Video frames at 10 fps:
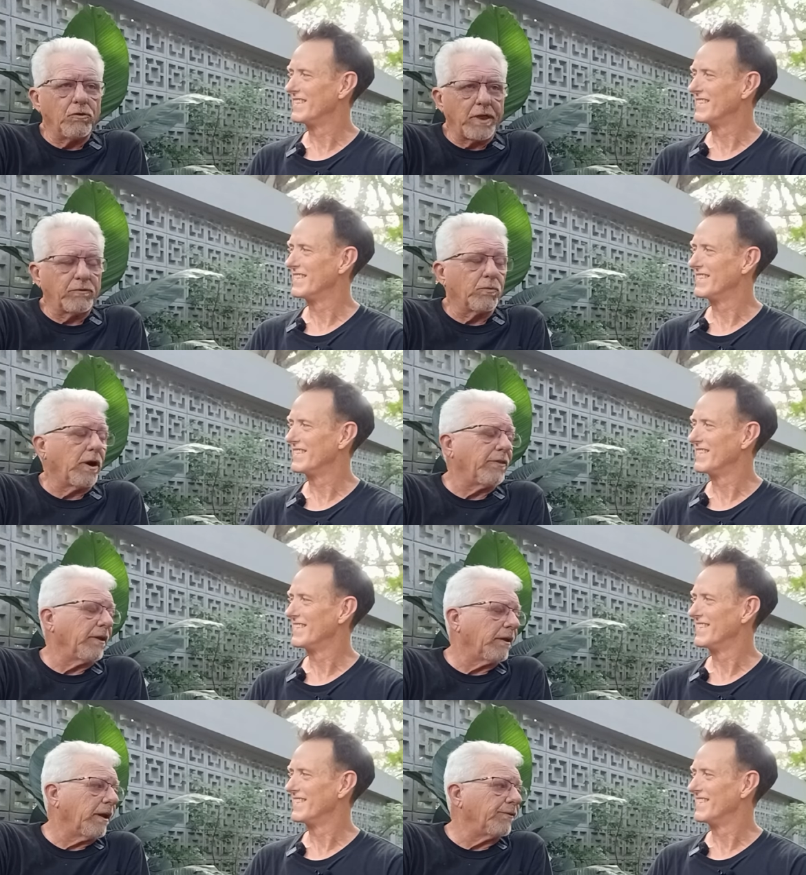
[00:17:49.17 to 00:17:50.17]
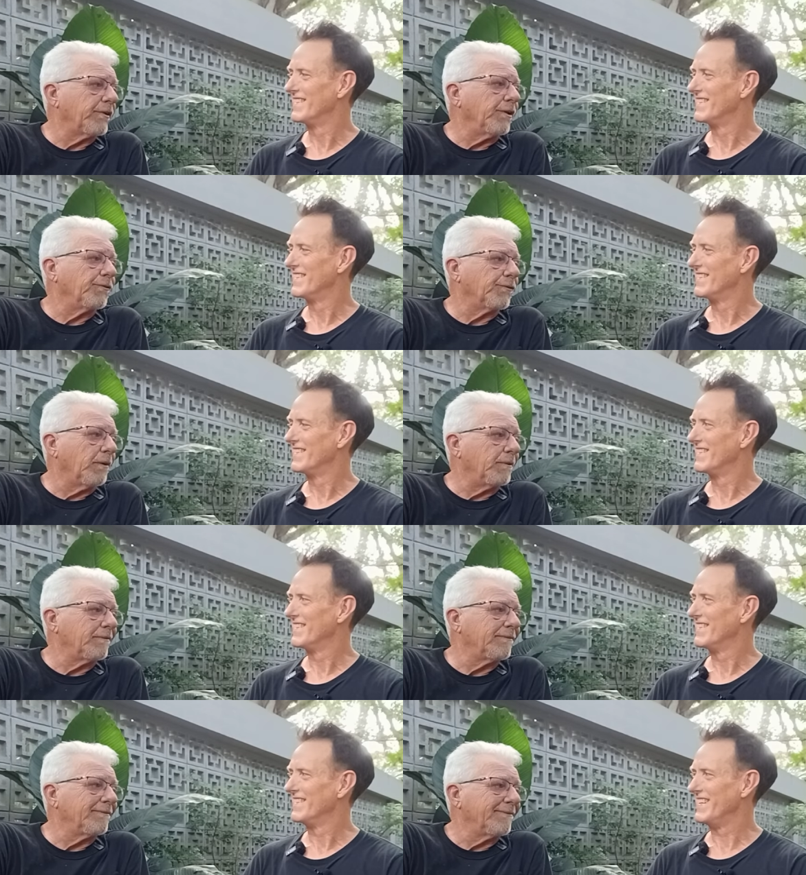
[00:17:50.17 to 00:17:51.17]
Speaker 1: that's where I think guys get in trouble.
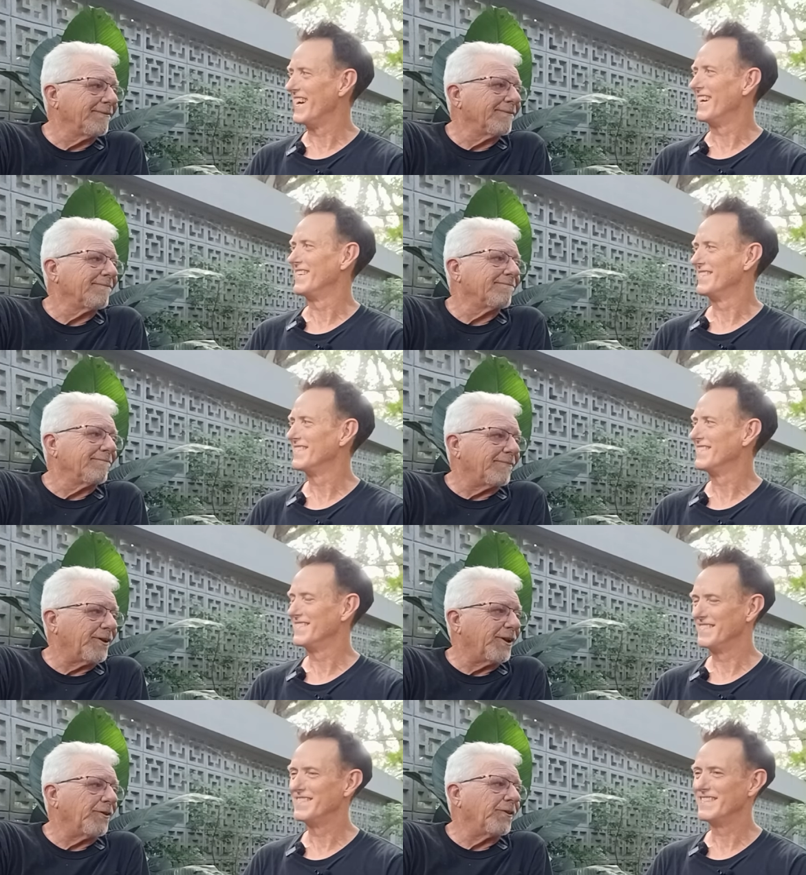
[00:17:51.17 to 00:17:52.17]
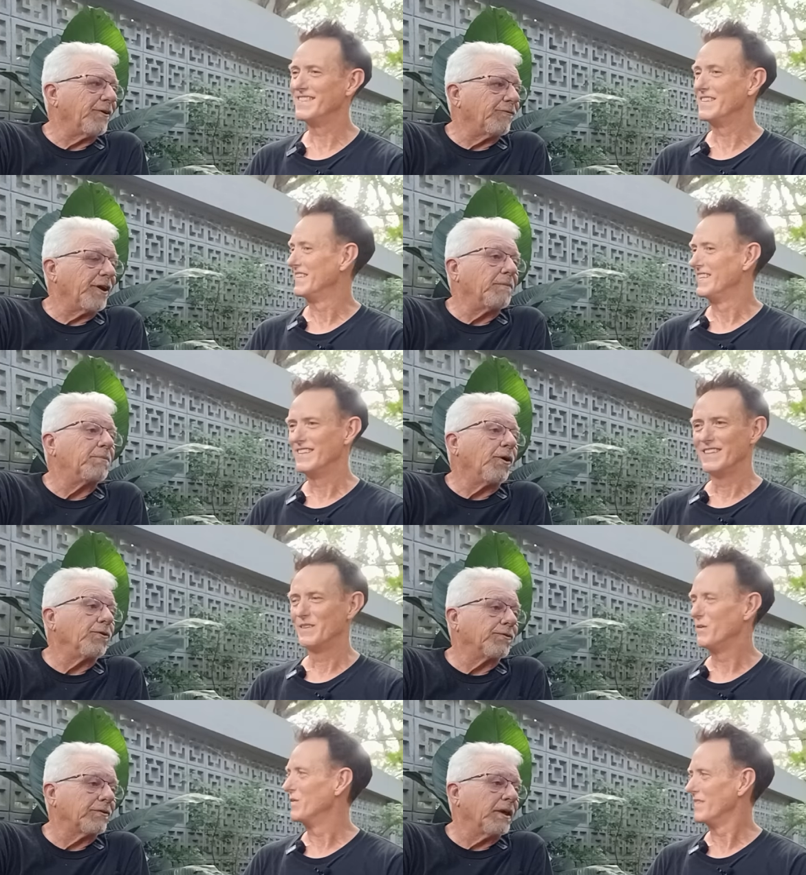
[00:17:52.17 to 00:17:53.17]
Yeah. You know, they're
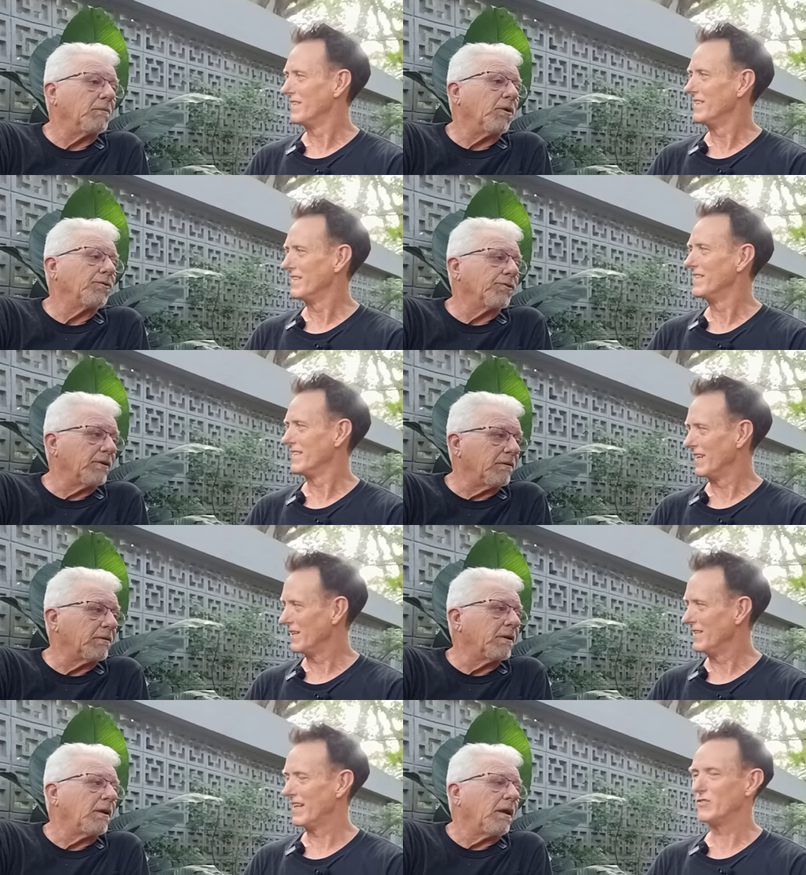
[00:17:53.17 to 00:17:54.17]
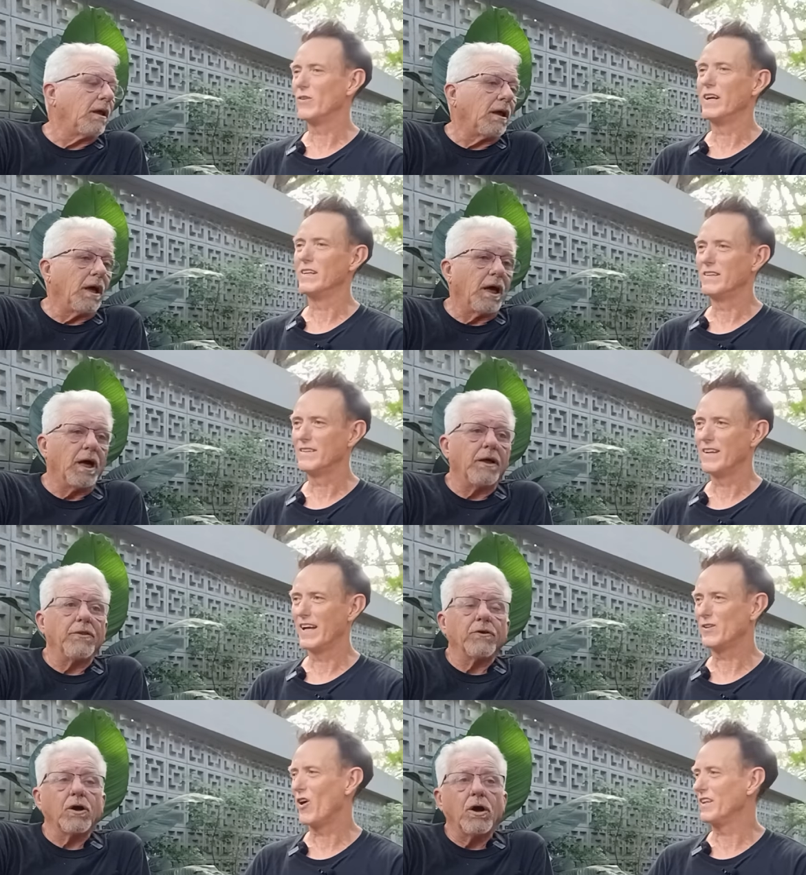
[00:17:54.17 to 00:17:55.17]
impulse, emotional. That's right. Uh,
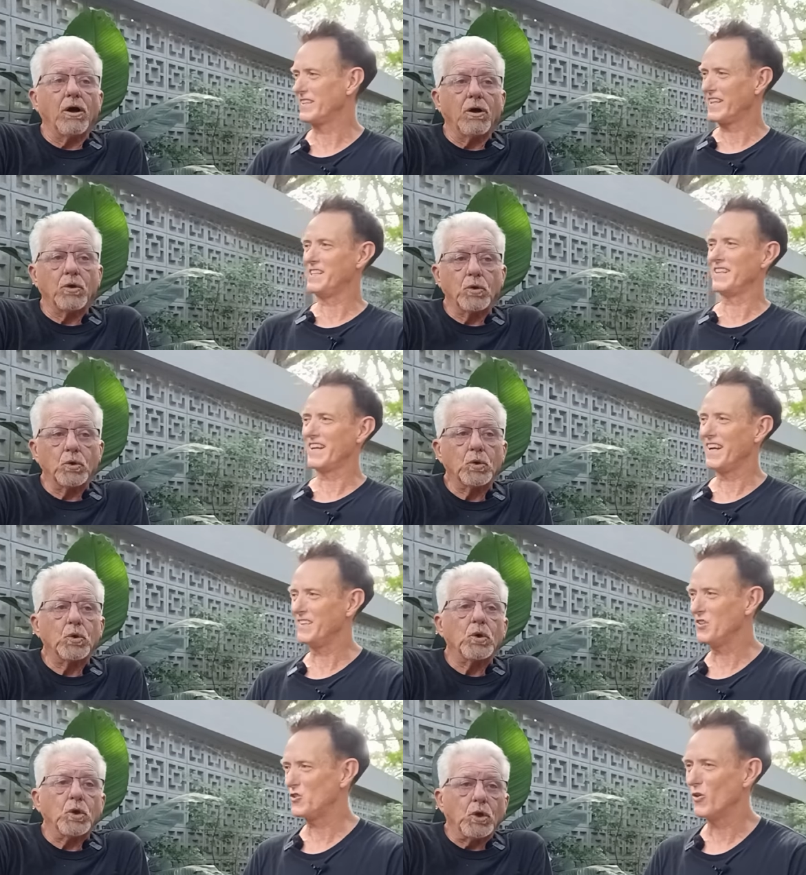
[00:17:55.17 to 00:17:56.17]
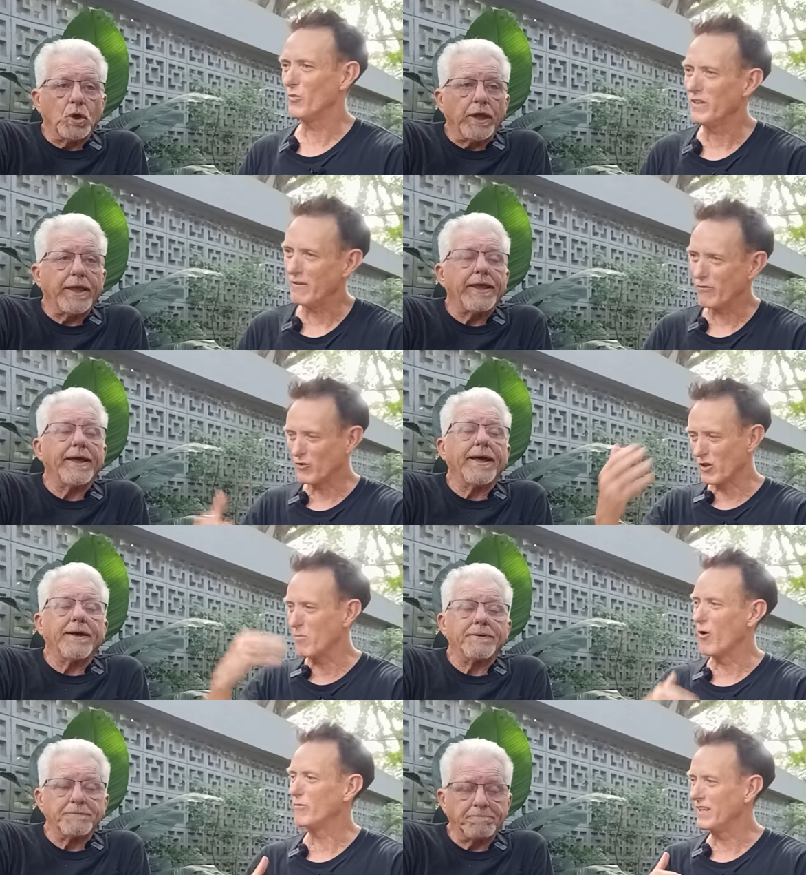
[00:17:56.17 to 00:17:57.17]
I call
Speaker 2: it kid in a candy store. When they first yeah.
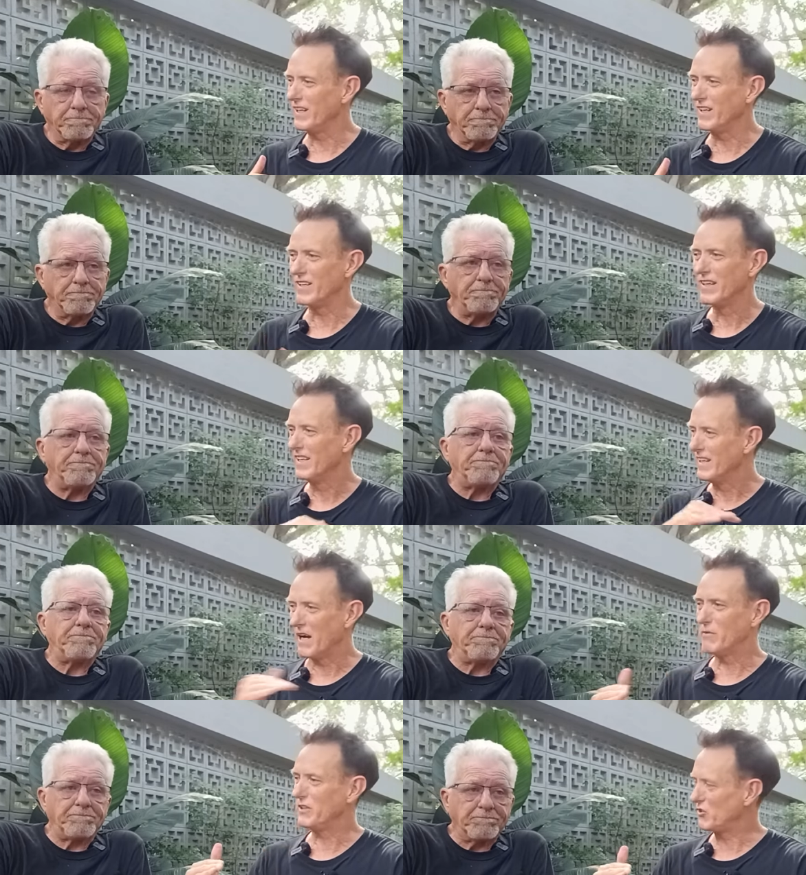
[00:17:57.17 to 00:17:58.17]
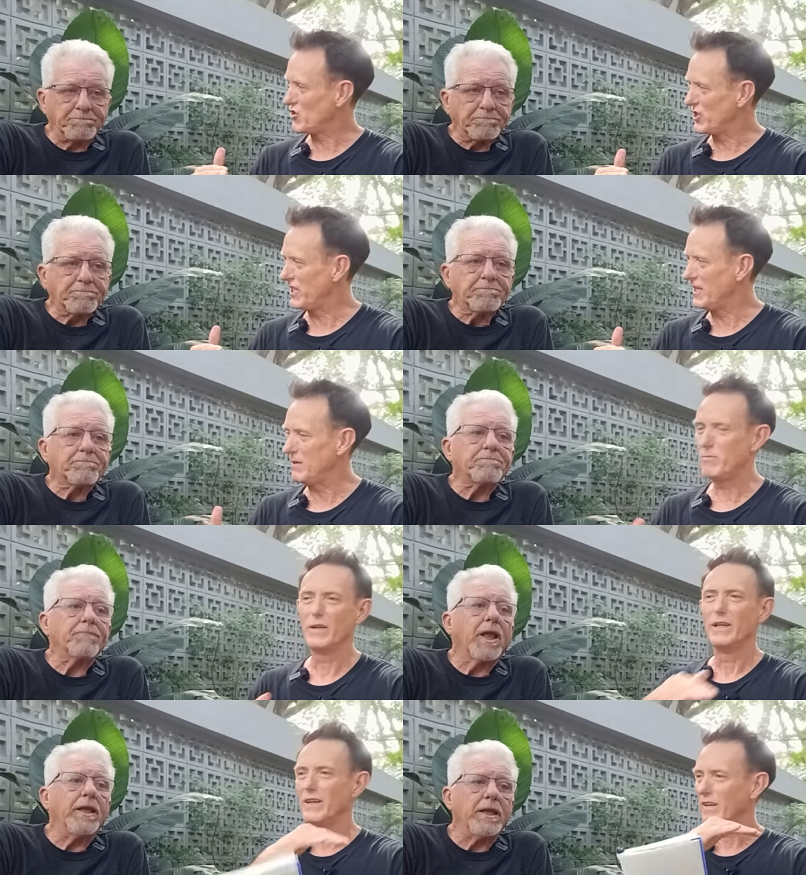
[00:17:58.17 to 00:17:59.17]
come over here, everything's cheap.
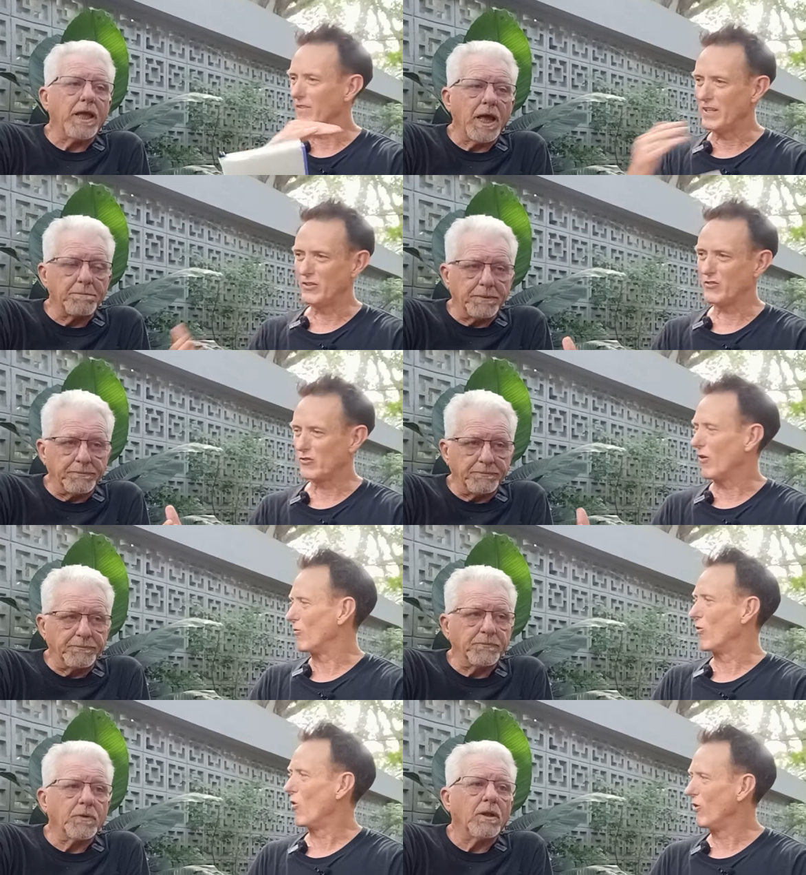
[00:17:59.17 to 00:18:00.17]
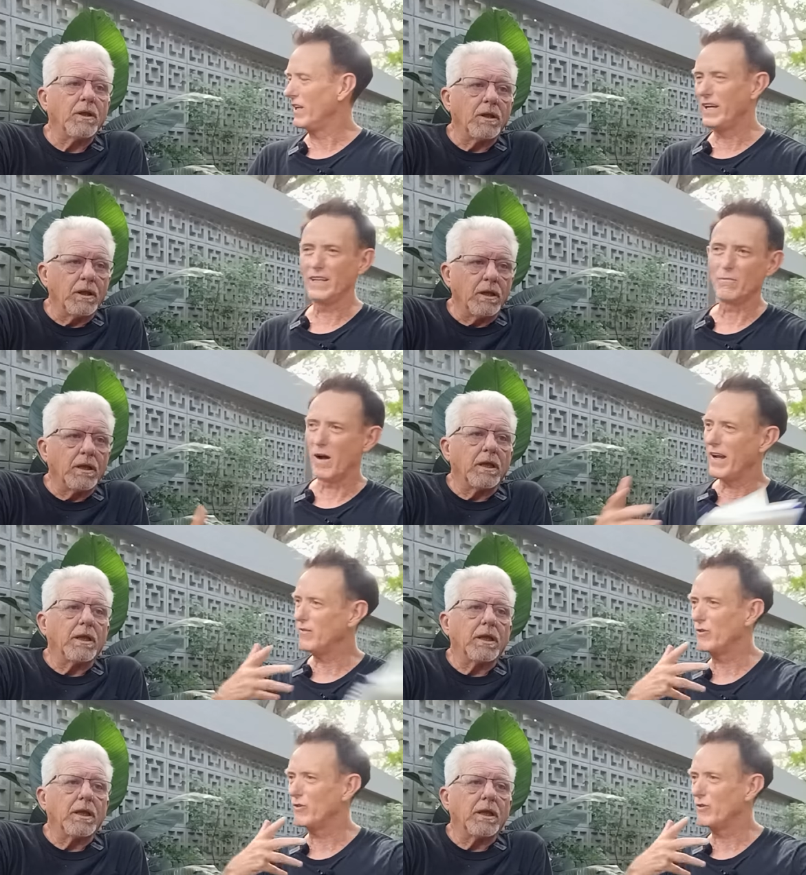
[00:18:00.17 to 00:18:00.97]
Yep. They just start rolling, buying